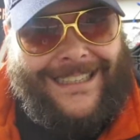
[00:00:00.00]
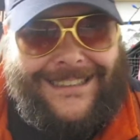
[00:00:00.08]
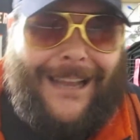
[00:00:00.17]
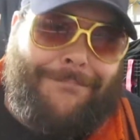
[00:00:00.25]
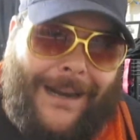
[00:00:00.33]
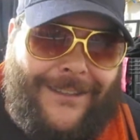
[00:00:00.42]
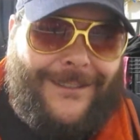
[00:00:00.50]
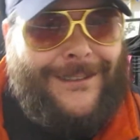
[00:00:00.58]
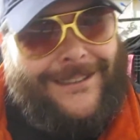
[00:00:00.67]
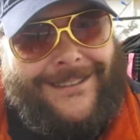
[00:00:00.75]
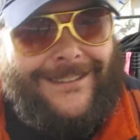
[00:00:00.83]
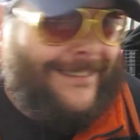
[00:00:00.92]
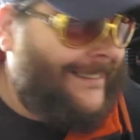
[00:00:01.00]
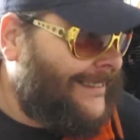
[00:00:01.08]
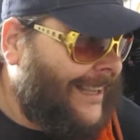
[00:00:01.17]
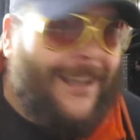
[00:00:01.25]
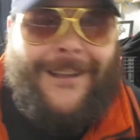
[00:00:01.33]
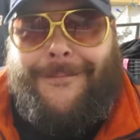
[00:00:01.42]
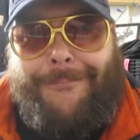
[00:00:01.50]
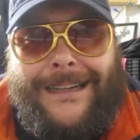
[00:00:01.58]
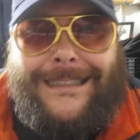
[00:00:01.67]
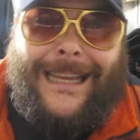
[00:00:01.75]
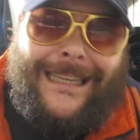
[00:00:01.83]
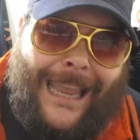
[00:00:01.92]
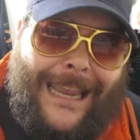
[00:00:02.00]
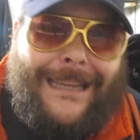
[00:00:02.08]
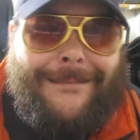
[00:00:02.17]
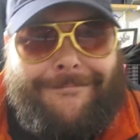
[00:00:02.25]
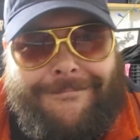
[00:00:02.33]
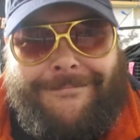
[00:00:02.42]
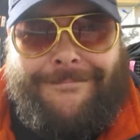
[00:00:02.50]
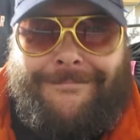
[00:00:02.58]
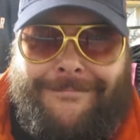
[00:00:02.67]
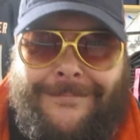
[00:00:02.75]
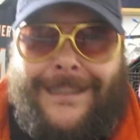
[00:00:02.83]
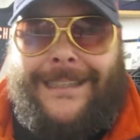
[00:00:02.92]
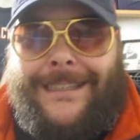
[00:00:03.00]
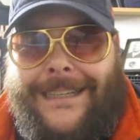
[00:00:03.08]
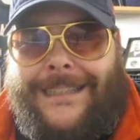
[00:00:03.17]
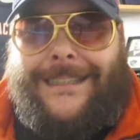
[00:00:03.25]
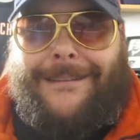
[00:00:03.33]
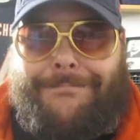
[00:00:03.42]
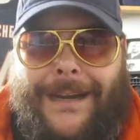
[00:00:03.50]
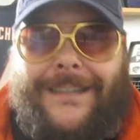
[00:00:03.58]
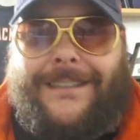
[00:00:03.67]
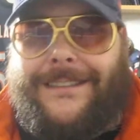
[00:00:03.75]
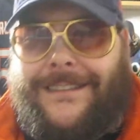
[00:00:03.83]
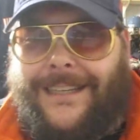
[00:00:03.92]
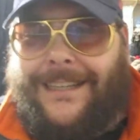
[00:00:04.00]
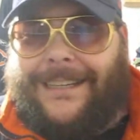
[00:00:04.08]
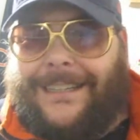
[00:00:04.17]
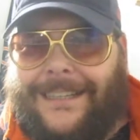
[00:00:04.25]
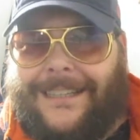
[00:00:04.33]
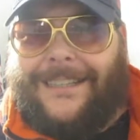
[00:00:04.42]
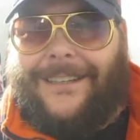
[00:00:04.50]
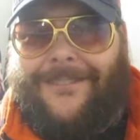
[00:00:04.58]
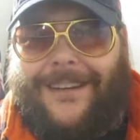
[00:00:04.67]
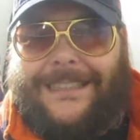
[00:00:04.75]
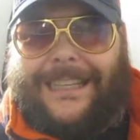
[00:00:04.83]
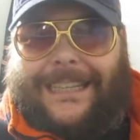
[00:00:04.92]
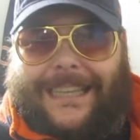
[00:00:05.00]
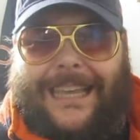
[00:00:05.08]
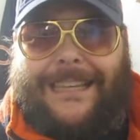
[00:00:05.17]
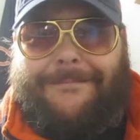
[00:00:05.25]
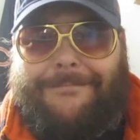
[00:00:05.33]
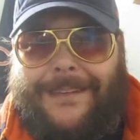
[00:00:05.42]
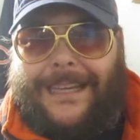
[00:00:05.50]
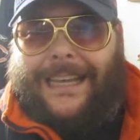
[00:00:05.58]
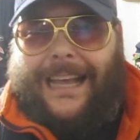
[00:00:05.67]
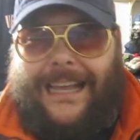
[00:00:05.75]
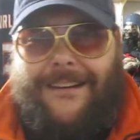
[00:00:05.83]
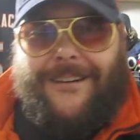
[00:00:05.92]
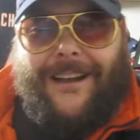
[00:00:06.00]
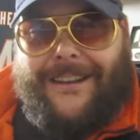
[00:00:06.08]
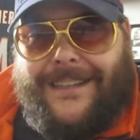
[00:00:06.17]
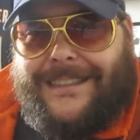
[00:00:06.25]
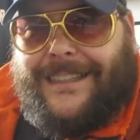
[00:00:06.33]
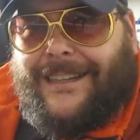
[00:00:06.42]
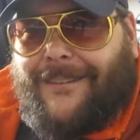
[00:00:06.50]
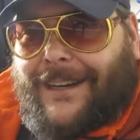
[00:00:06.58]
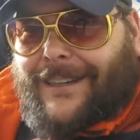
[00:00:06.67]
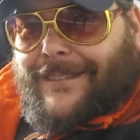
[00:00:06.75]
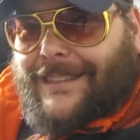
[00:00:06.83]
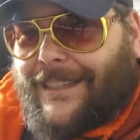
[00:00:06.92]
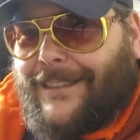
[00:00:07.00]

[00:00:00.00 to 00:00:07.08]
The Bears won the game. The Bears won the game. I don't know how it's going to work with the